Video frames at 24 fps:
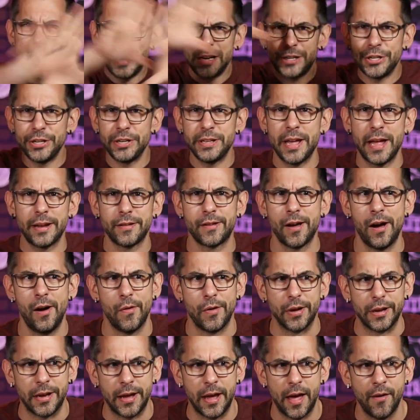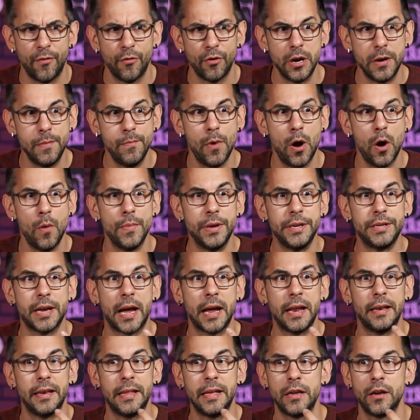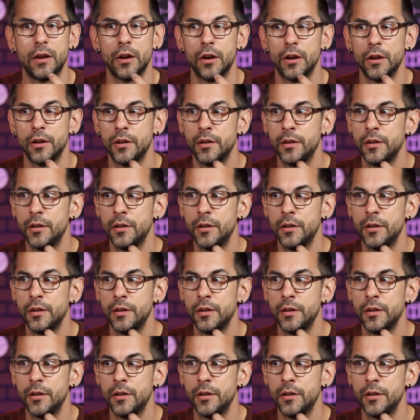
I should get going. Every moment I linger,